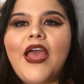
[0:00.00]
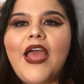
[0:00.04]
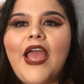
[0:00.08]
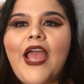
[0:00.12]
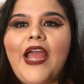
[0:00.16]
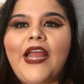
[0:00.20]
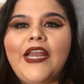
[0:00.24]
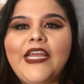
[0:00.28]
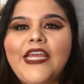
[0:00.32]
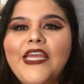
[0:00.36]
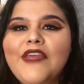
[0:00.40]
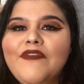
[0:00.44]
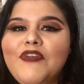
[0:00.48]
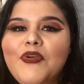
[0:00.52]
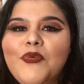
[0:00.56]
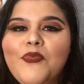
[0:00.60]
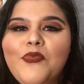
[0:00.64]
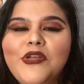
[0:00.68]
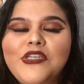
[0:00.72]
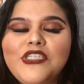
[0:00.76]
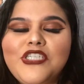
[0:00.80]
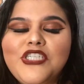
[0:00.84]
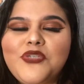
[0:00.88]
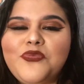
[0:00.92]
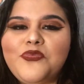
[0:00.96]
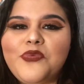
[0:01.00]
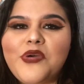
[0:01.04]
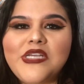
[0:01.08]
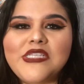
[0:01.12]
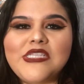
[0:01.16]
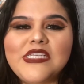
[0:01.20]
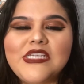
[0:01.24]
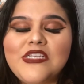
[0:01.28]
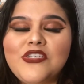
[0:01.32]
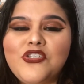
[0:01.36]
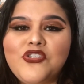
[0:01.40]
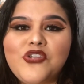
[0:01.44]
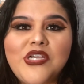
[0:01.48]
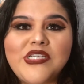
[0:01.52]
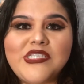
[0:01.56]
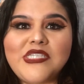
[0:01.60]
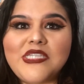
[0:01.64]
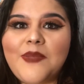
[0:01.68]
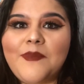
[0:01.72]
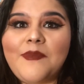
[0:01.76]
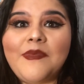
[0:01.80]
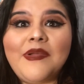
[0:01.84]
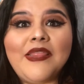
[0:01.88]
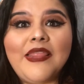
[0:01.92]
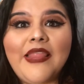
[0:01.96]
And even when she wasn't dressed
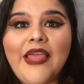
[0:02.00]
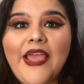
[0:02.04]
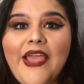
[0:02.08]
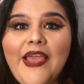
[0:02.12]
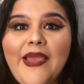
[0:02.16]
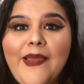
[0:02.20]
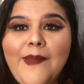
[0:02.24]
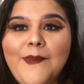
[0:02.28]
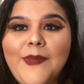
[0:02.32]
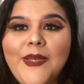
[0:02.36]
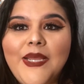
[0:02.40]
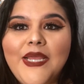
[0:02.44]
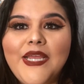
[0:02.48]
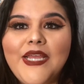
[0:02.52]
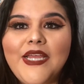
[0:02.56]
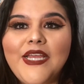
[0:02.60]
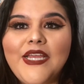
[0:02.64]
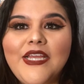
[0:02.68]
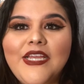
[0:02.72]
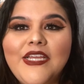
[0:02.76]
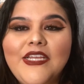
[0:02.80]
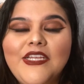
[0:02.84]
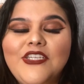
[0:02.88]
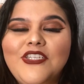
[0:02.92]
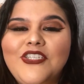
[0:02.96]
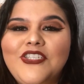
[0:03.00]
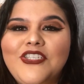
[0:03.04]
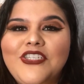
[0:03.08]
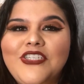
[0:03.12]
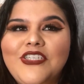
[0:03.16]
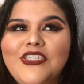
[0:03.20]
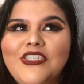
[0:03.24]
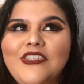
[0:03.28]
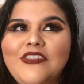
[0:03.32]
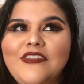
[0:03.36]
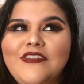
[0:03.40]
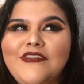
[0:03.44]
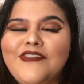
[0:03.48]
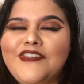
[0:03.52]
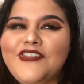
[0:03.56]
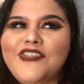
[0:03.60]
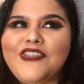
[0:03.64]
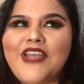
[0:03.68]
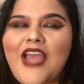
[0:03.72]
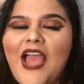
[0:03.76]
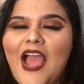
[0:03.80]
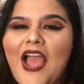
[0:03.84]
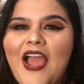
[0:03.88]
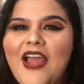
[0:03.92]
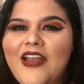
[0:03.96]
up glam, she
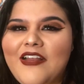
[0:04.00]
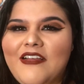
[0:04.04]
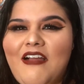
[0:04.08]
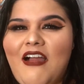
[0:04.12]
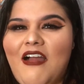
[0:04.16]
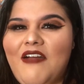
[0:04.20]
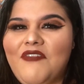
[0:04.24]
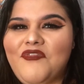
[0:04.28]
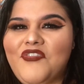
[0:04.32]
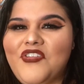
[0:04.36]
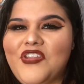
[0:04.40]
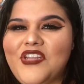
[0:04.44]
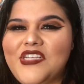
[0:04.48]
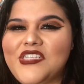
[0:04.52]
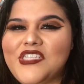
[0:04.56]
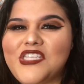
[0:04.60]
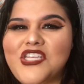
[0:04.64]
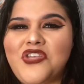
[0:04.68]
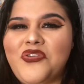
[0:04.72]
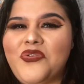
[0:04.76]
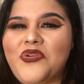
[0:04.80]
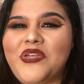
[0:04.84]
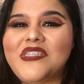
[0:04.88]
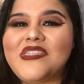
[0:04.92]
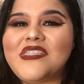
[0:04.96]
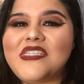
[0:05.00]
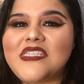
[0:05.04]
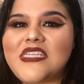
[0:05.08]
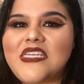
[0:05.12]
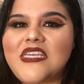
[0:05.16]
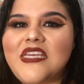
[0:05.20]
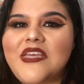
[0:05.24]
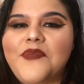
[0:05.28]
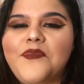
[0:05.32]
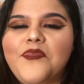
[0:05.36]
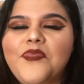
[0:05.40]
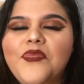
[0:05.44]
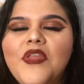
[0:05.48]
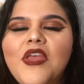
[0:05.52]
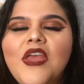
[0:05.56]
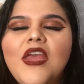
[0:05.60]
had confidence, and you could see it.